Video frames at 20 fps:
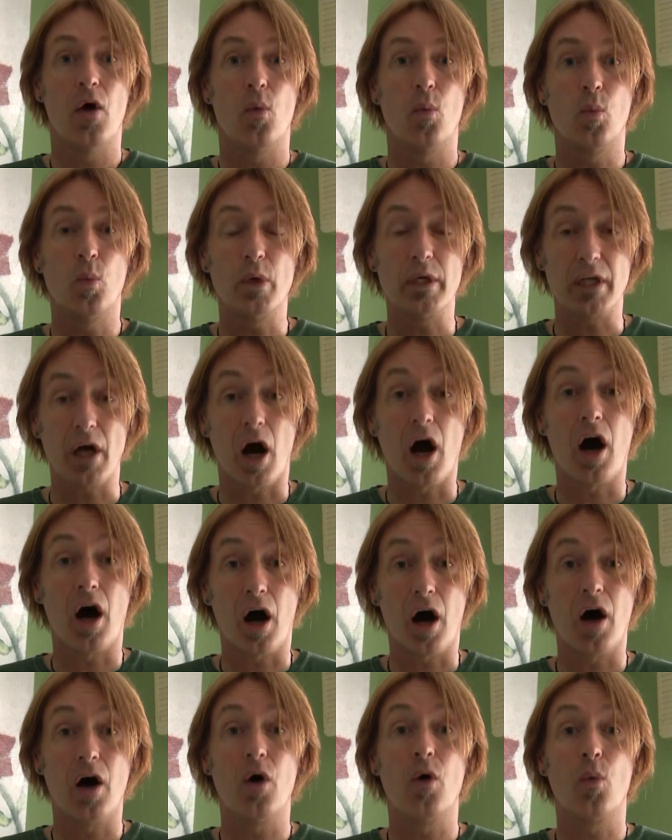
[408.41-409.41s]
We
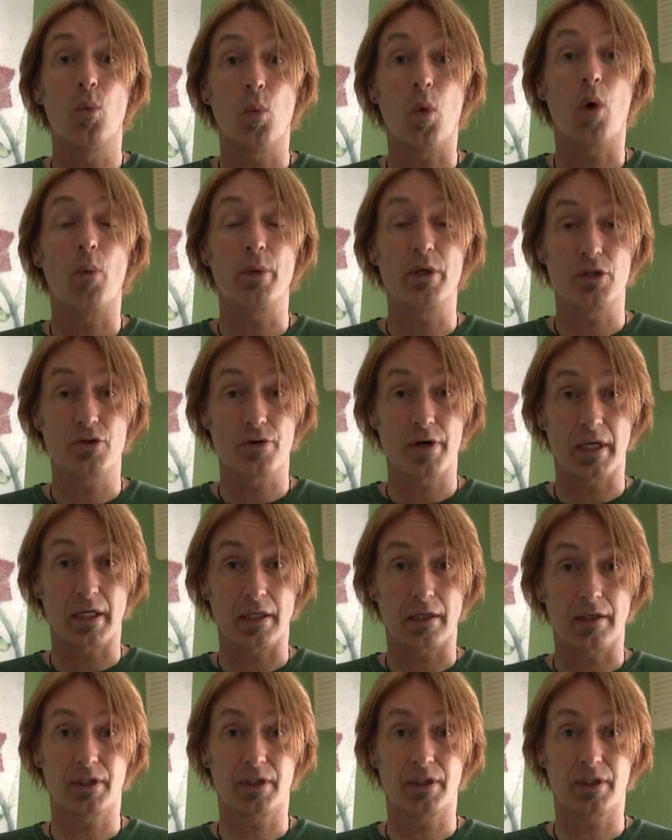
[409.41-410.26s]
are what we drink.